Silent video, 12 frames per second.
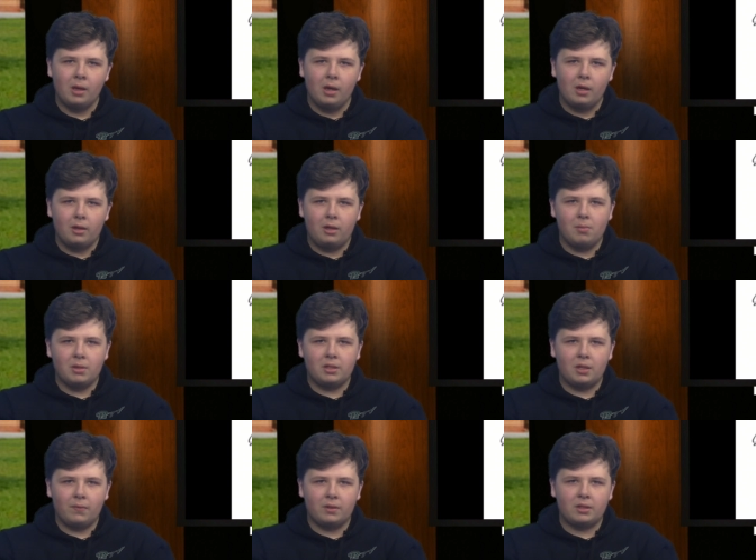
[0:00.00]
You must
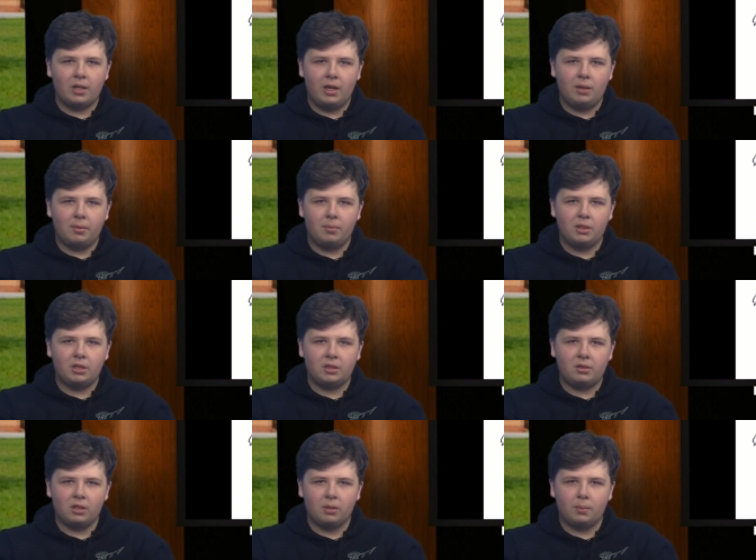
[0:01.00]
have a signed permission
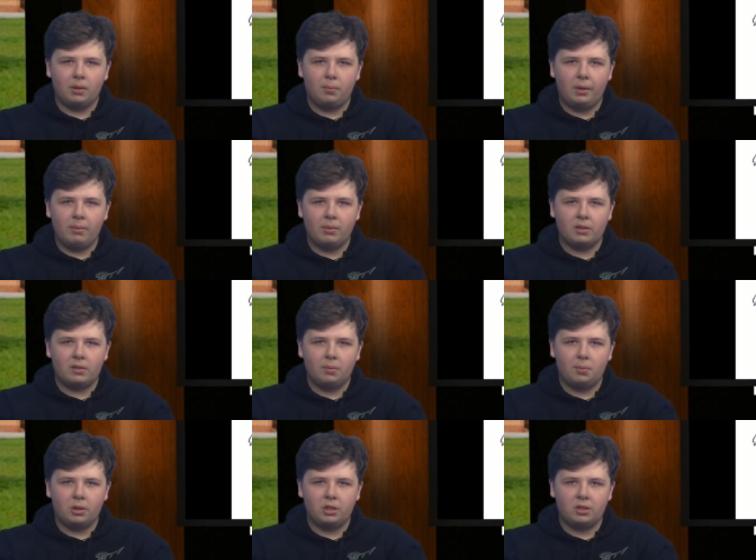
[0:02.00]
slip and payments to
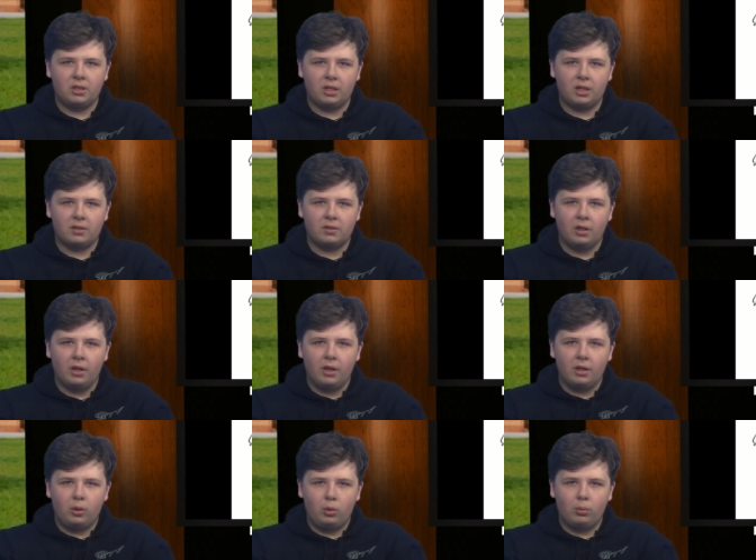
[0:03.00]
purchase tickets.
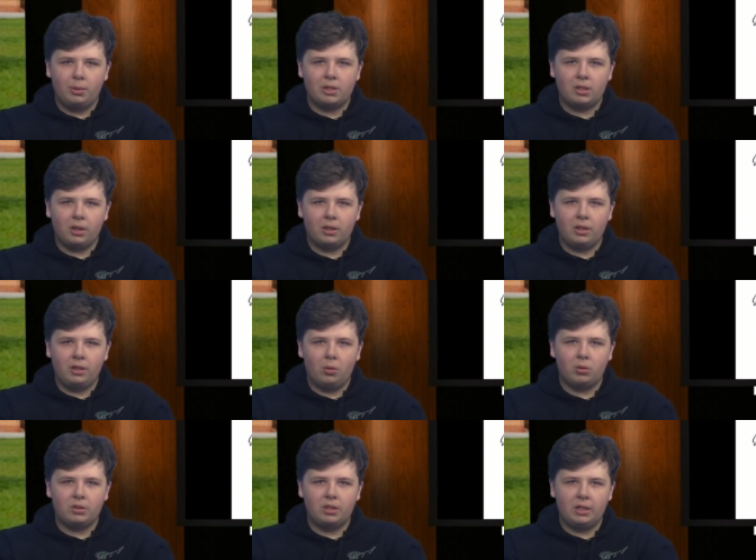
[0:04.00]
You will be selecting
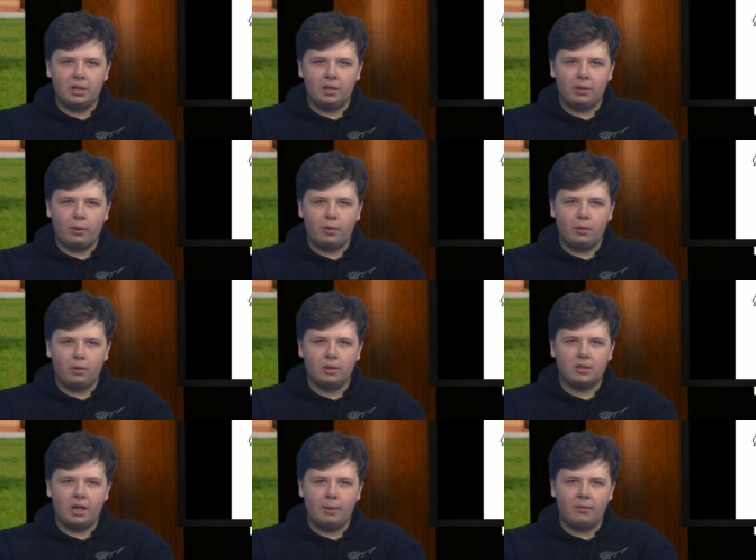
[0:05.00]
your seat at the
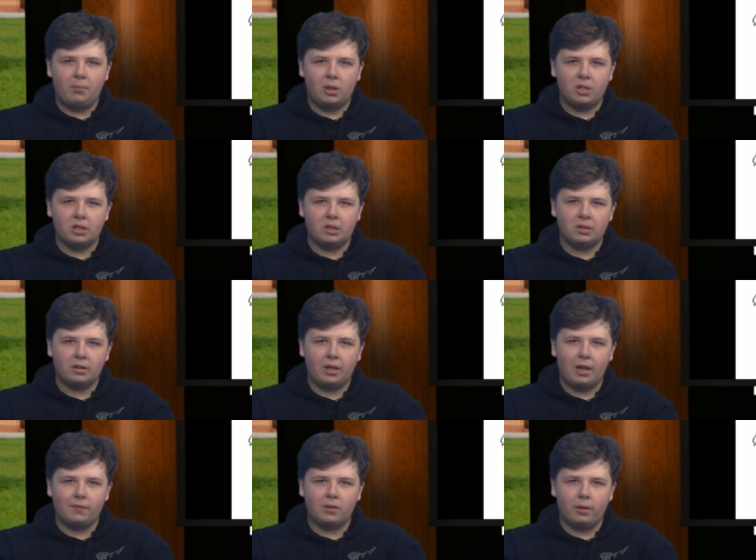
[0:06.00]
time of purchase.
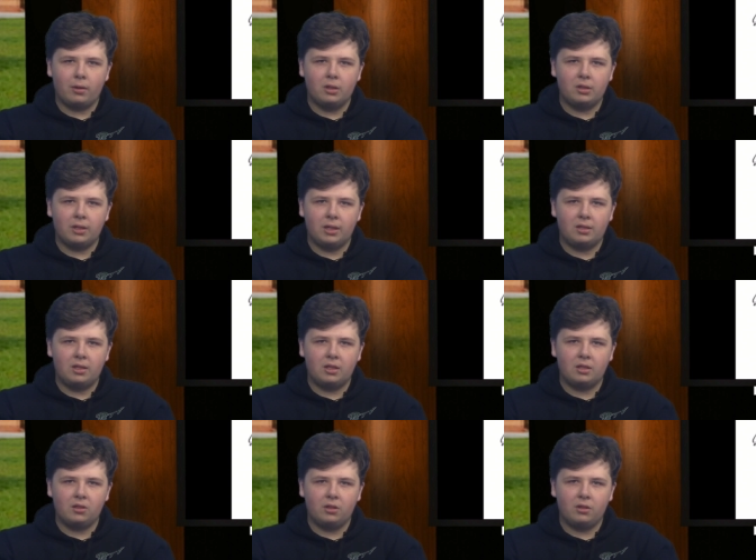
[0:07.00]
After Thursday,
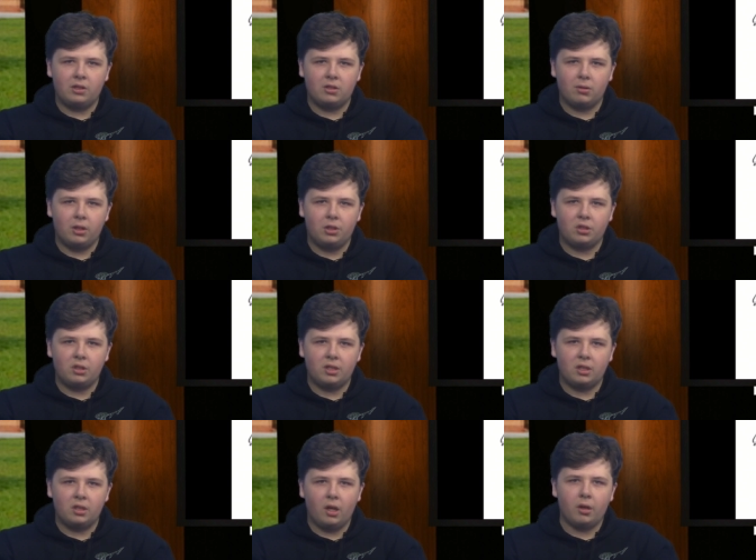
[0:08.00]
tickets increase to
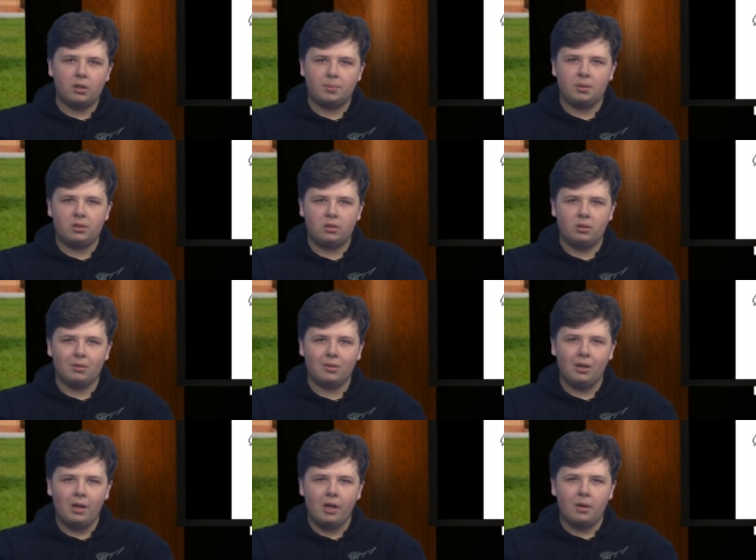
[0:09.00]
$110 per student.
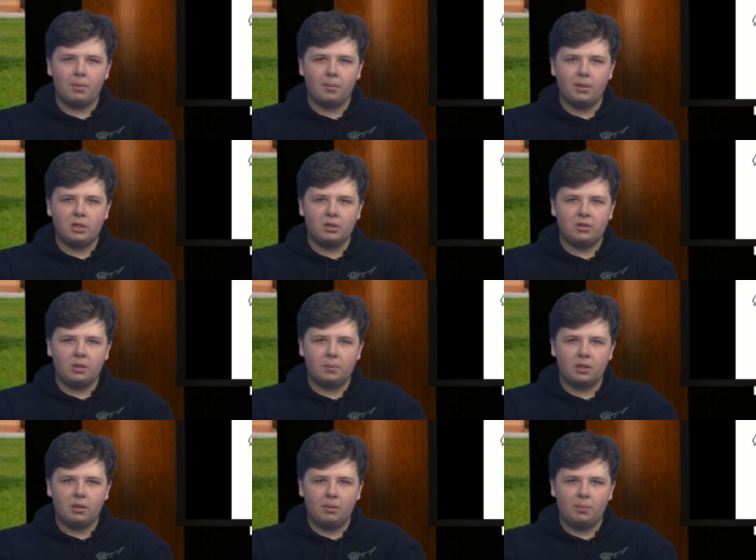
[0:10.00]
Permission slips
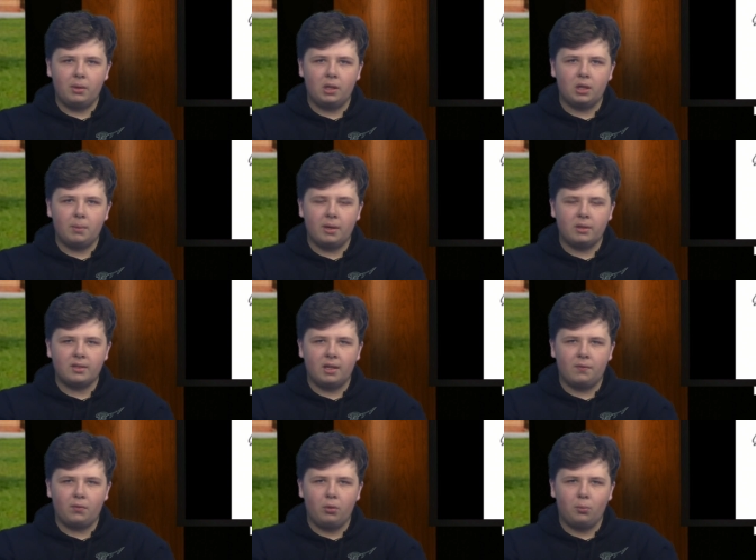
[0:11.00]
can be picked up outside
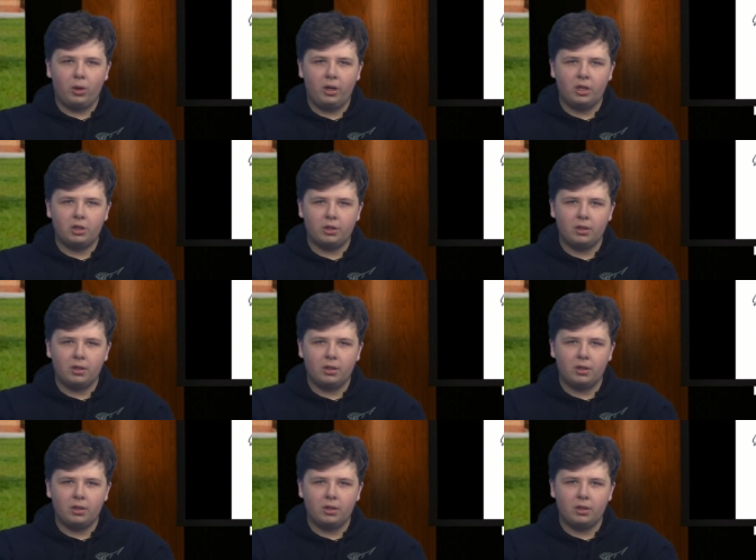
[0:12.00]
of room 100.